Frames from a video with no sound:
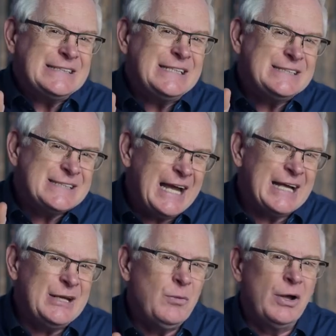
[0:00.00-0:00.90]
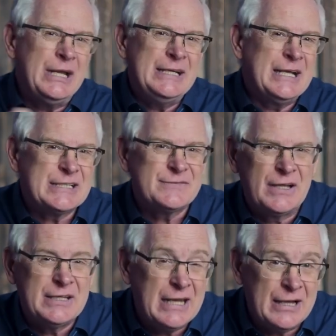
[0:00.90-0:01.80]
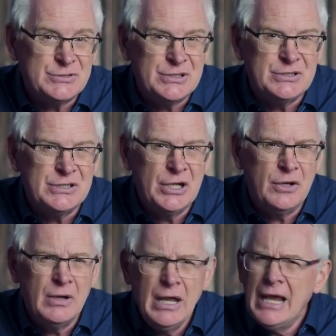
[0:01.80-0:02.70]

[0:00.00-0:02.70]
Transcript: That's exactly what an index fund allows you to do.